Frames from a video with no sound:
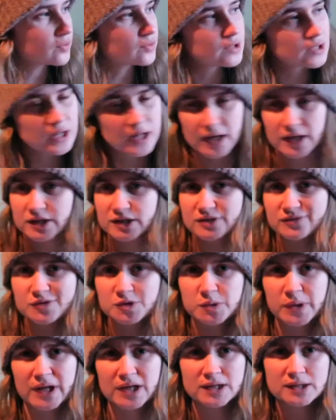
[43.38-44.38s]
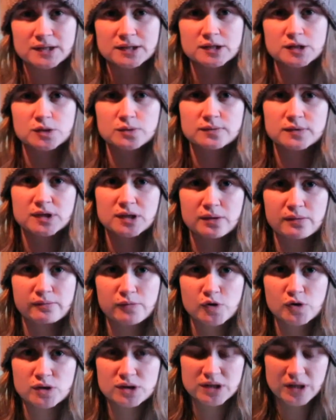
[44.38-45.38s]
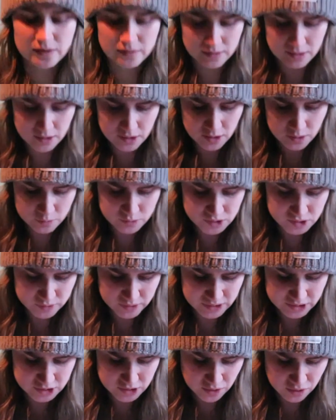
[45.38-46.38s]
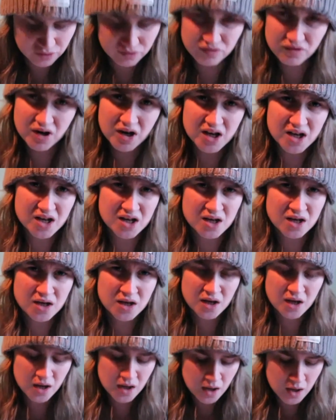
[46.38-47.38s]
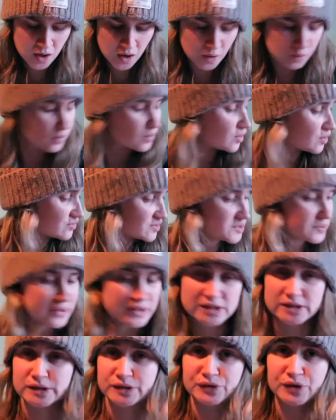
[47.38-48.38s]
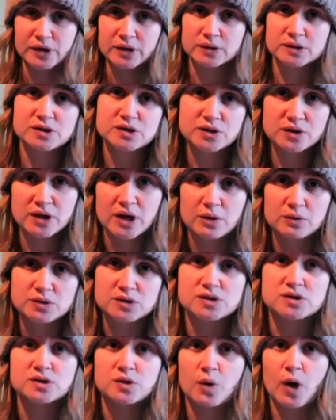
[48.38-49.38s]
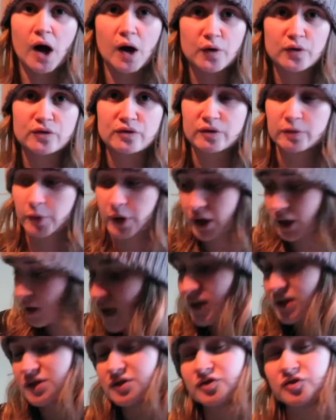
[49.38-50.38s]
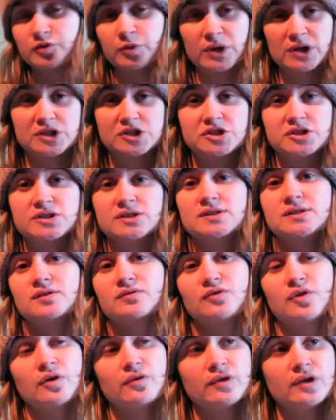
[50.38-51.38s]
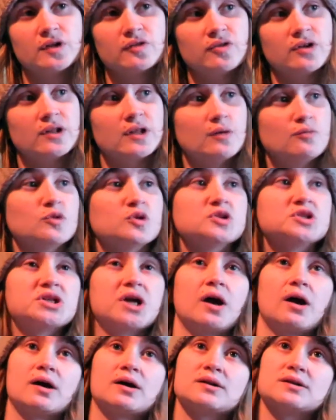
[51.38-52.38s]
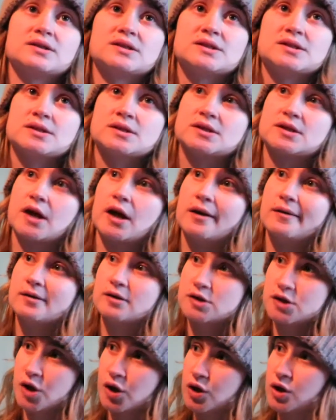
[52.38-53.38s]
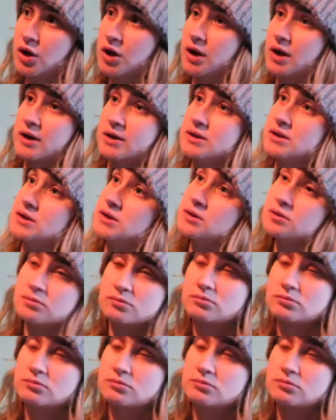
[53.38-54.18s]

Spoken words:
the lines of 20 something books. I think it was 23. We'll go for 23. So that was quite good for me. As of past years, I've not really read that much, and since getting a dog, it's